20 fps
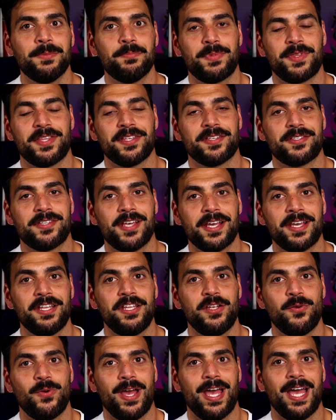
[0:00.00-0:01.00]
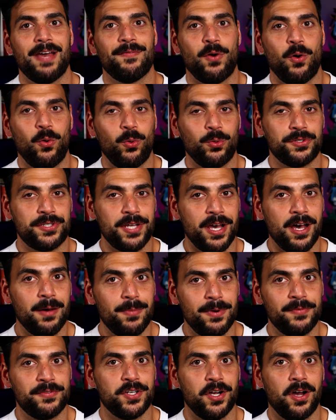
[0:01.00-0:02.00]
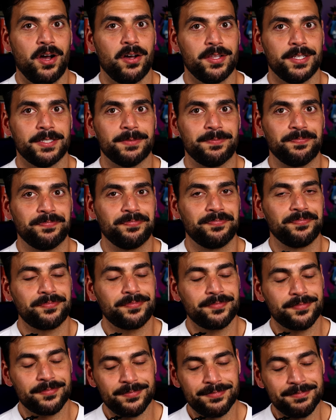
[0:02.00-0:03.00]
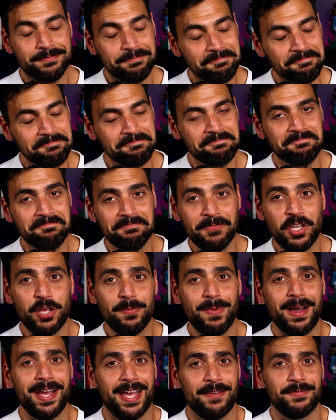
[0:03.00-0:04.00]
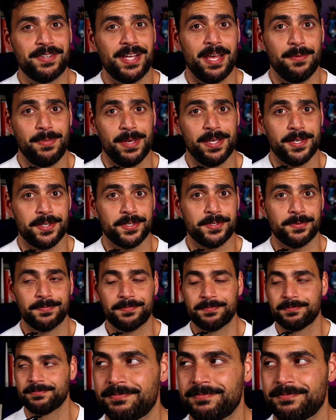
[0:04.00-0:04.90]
But the second you have a whole tub of chocolate, you might have diabetes.